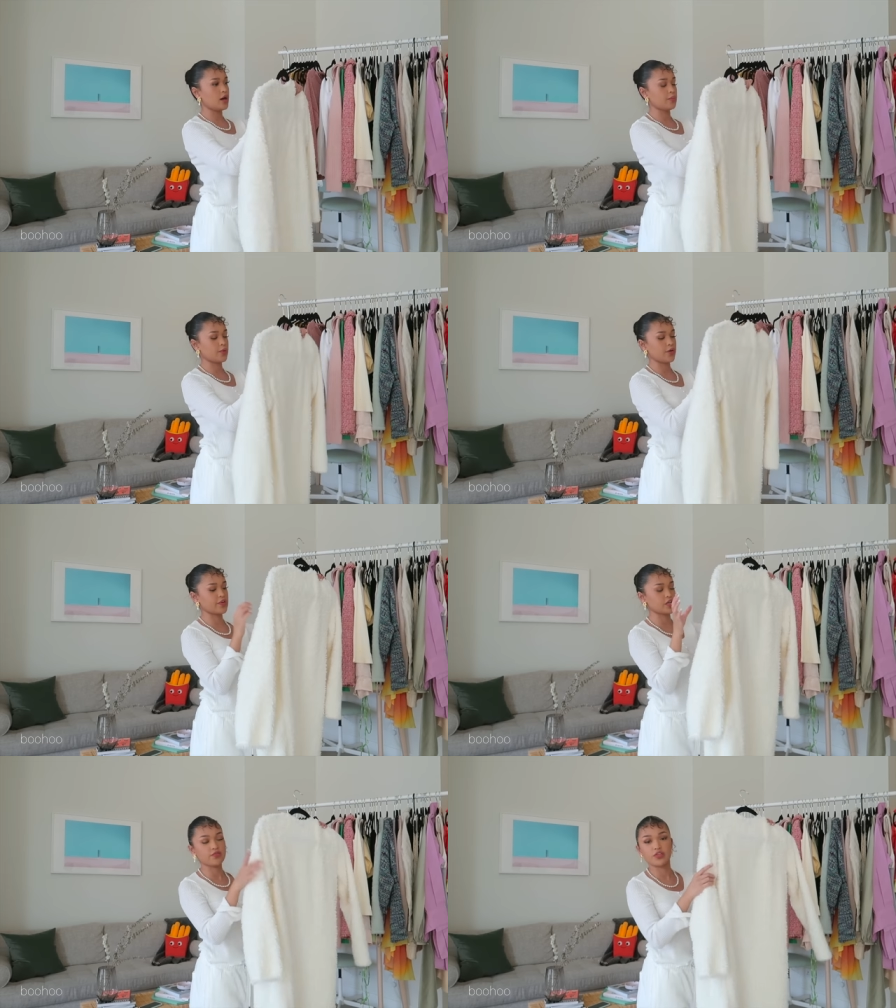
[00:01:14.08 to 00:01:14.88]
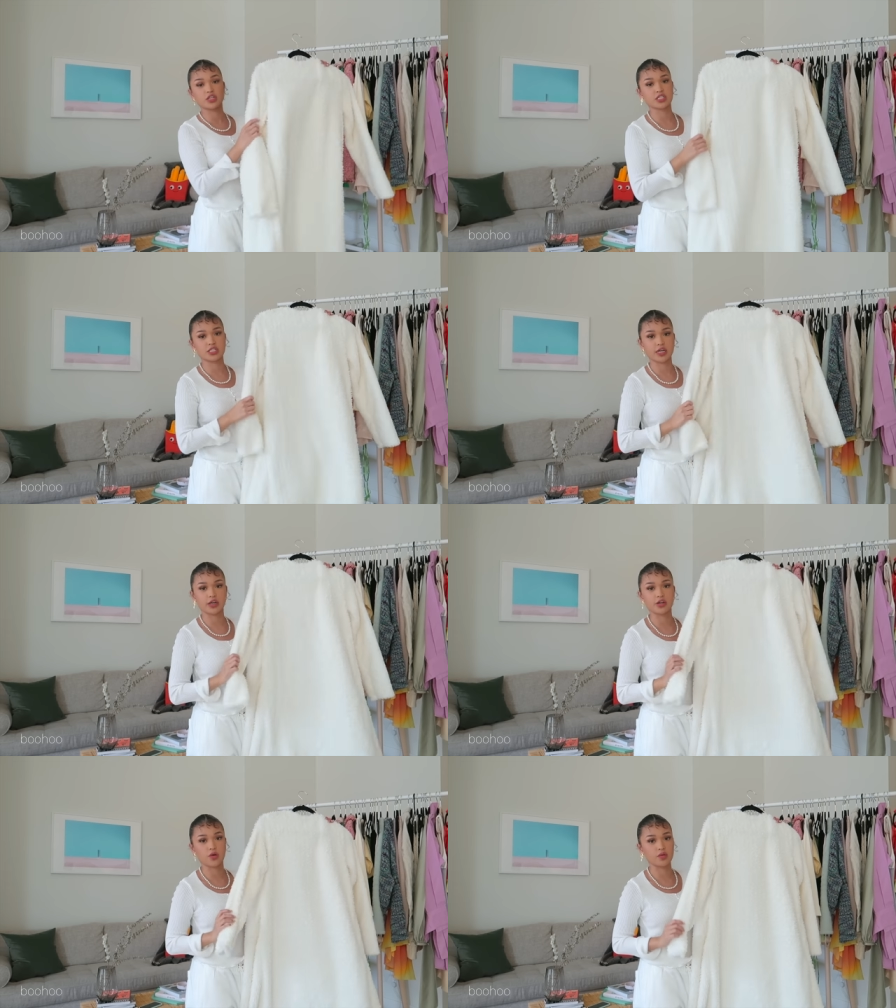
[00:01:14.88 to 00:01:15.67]
perfect for just like
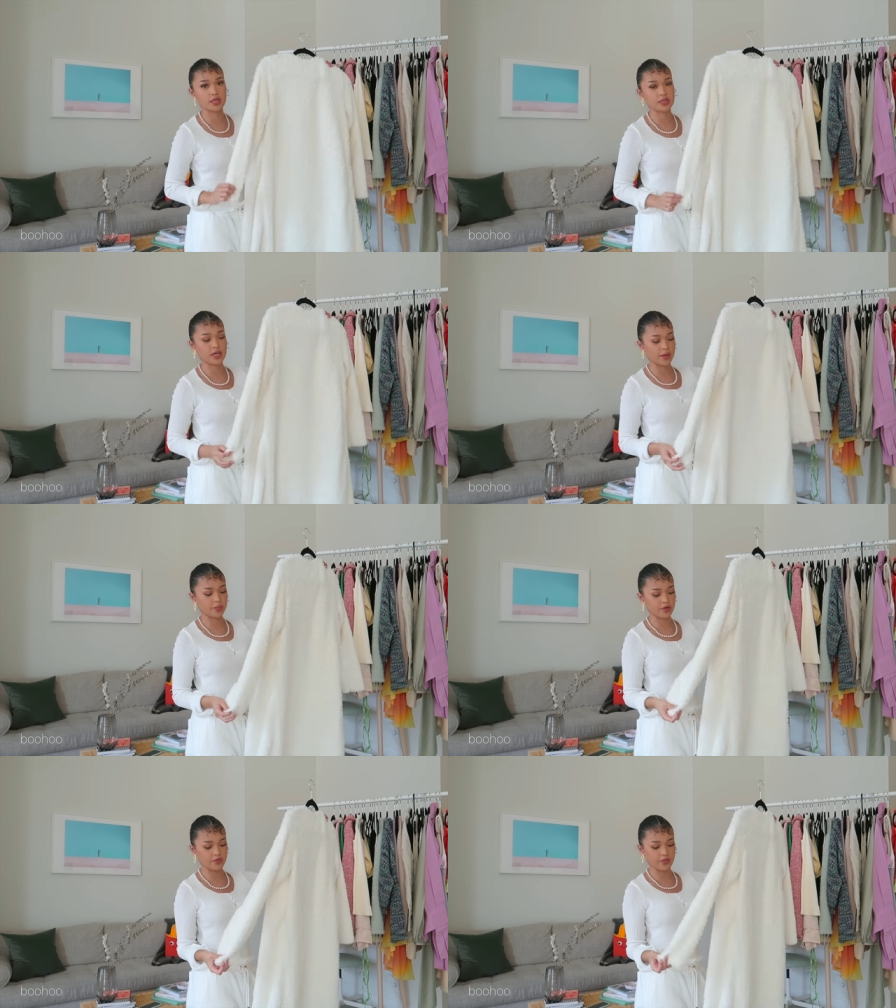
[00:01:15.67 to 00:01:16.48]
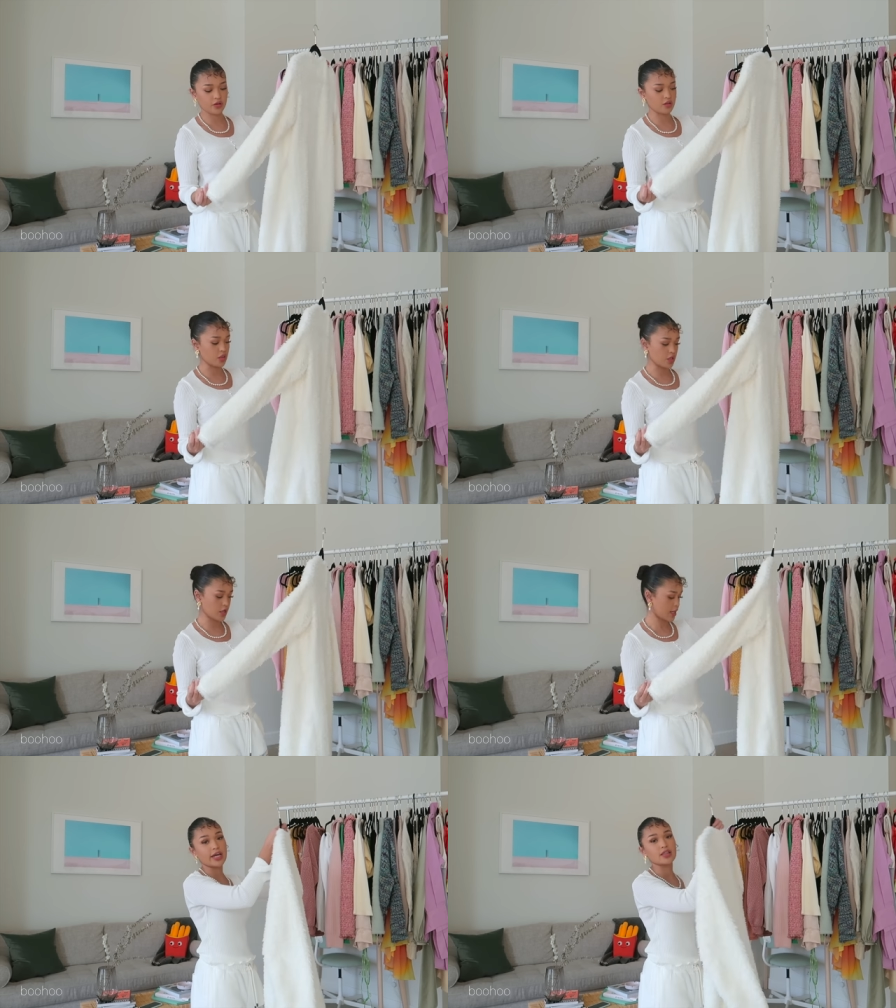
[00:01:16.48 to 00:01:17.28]
a cozy type of
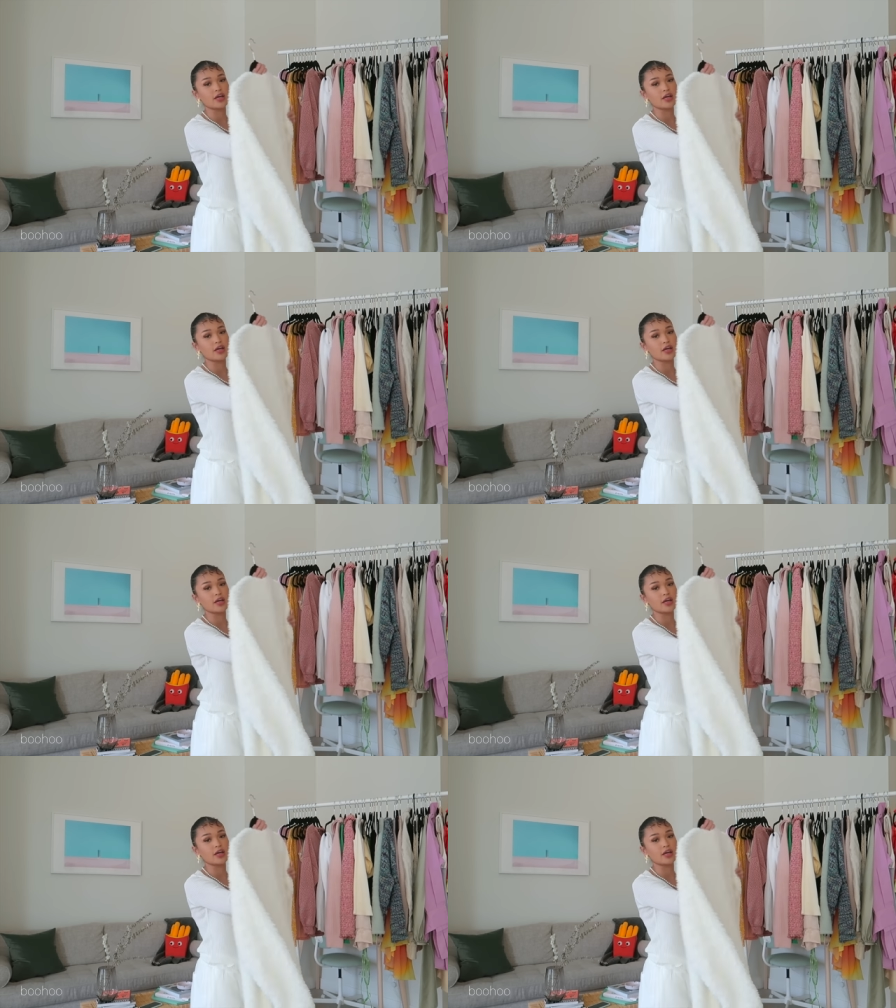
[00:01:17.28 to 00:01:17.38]
look. I